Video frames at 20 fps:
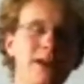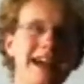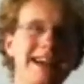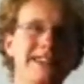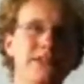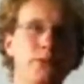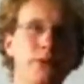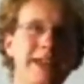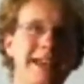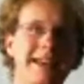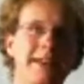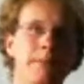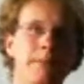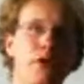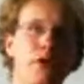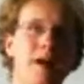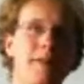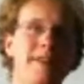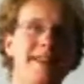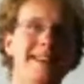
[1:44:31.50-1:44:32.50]
next week,
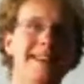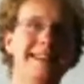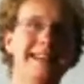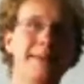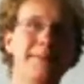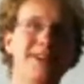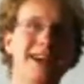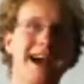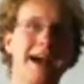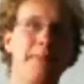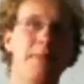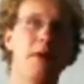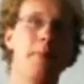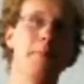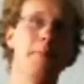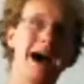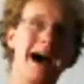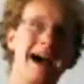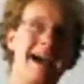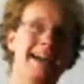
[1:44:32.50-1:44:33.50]
probably the same time.
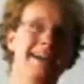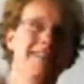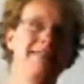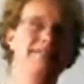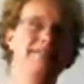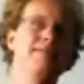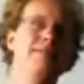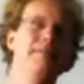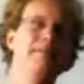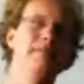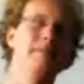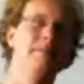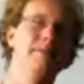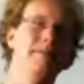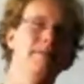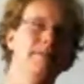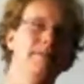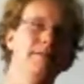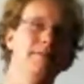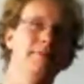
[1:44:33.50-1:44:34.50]
Bye. Yeah, same
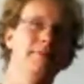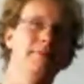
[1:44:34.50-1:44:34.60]
time.